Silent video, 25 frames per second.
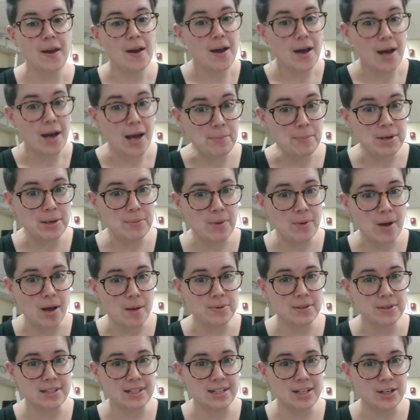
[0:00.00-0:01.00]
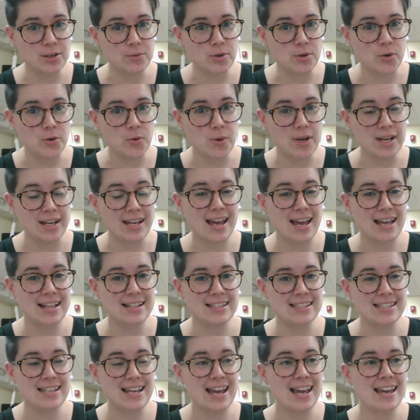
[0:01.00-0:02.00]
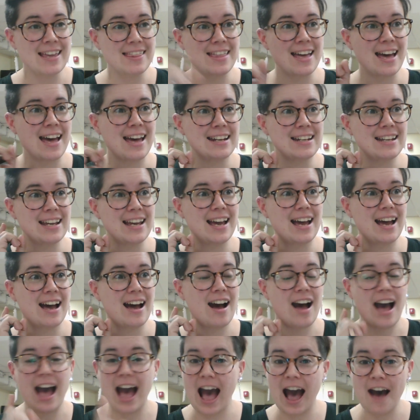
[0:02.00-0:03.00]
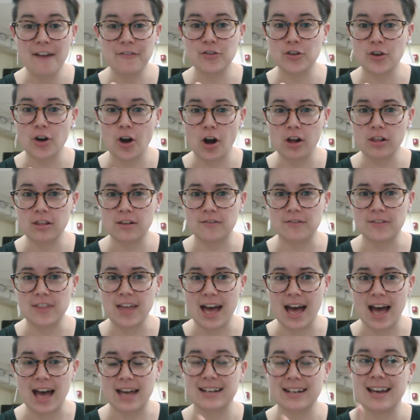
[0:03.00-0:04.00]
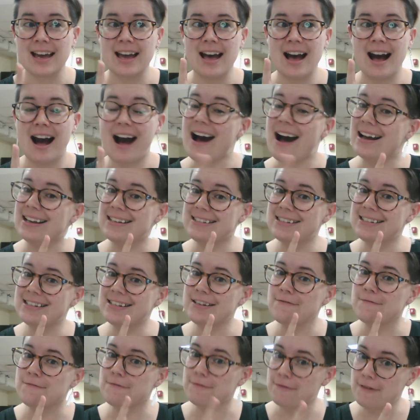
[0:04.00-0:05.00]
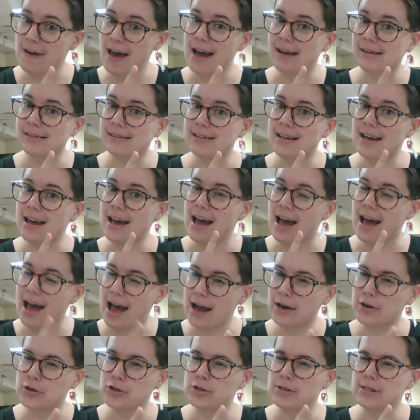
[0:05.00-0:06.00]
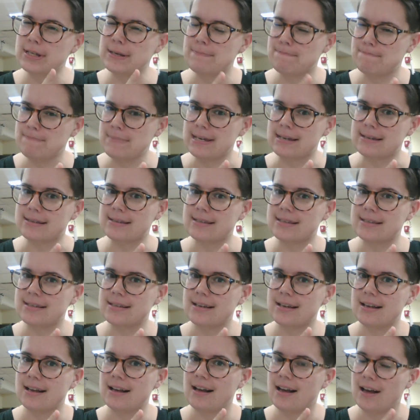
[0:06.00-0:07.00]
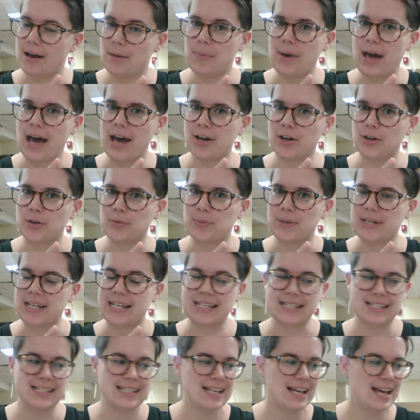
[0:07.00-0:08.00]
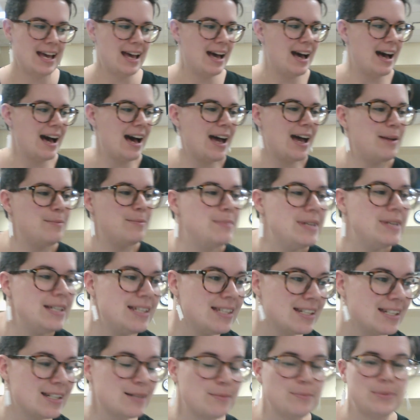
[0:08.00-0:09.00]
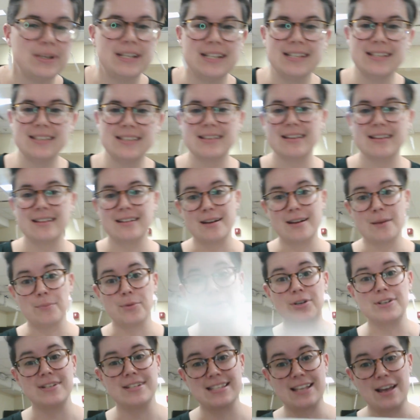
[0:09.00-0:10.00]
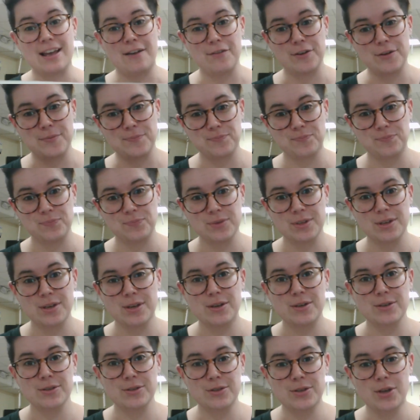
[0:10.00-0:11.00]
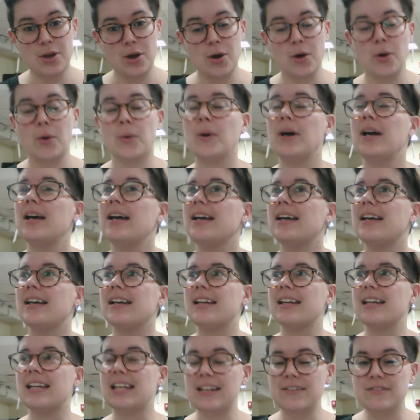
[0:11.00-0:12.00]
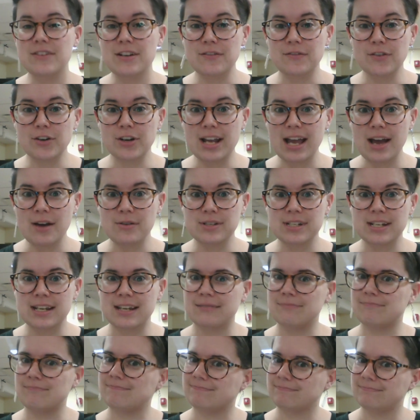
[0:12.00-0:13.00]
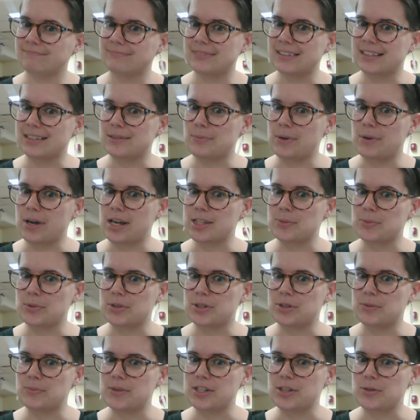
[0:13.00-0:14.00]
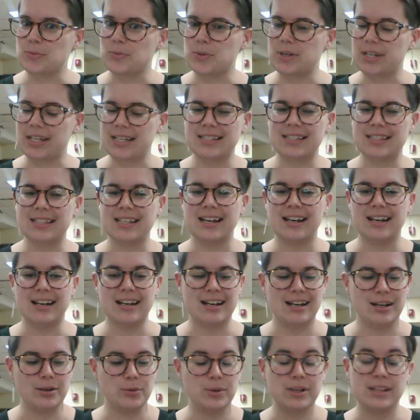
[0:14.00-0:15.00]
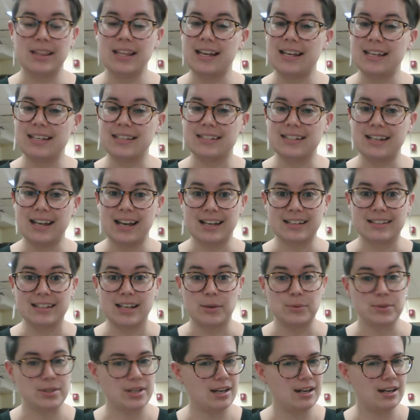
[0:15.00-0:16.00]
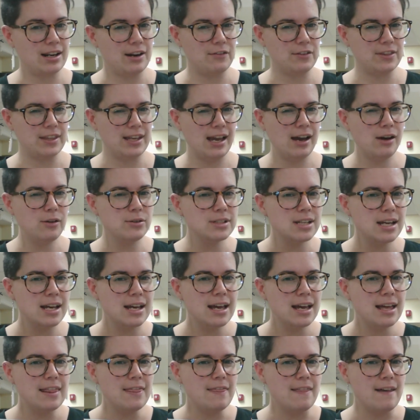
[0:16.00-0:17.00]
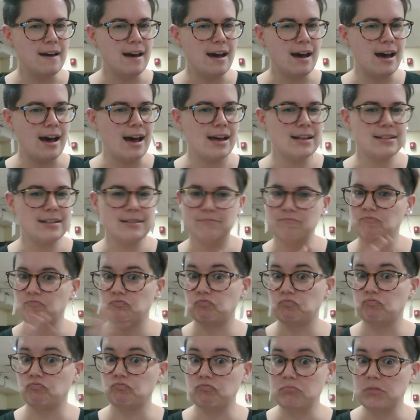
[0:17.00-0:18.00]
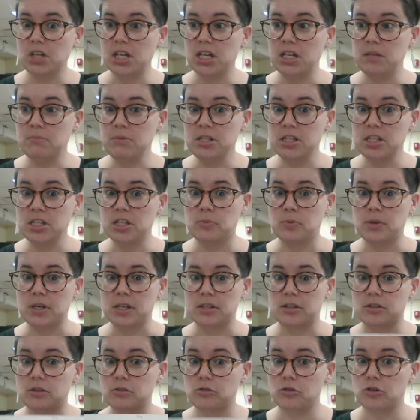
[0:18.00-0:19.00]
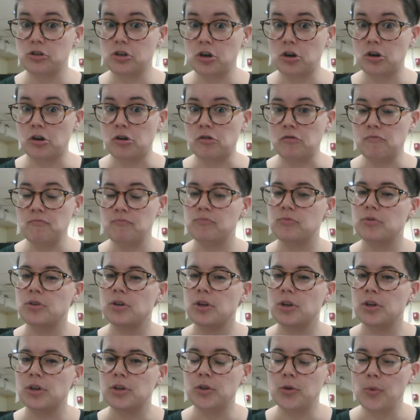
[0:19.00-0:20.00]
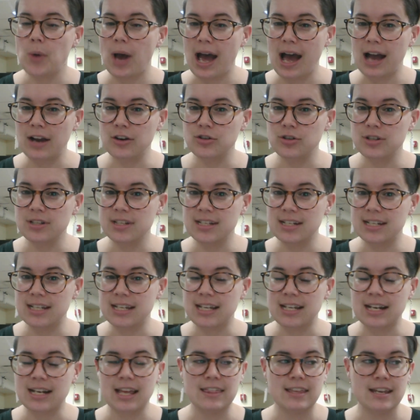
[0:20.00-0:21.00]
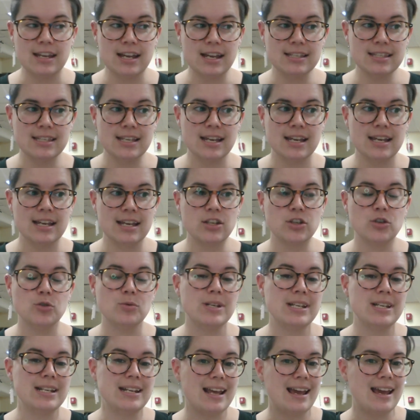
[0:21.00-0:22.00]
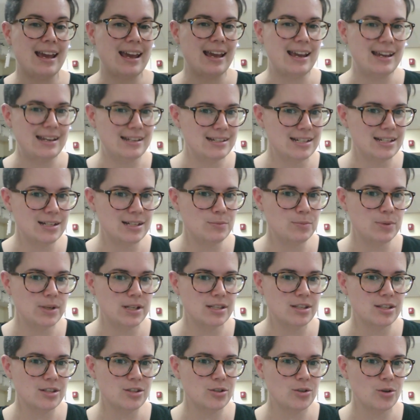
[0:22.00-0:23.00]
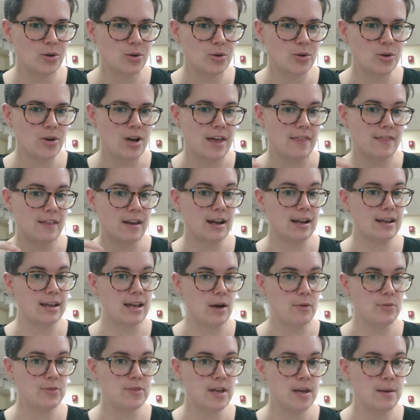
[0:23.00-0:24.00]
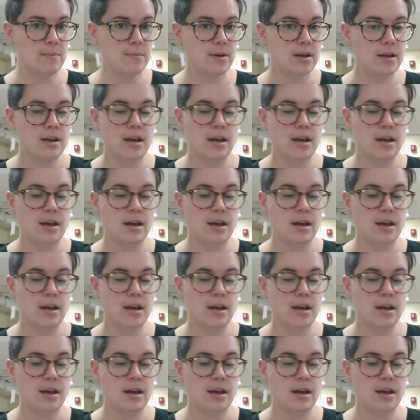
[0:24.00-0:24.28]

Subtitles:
I'm going to pop in here real quick and say that after all of that, I did in fact actually miss a pattern piece. I missed piece number 7. So even if you're counting, it's possible to miss a piece. I realized as I was cutting everything out that I had missed this piece. So you actually need, I think I say you need 18 pieces total, and then I count them.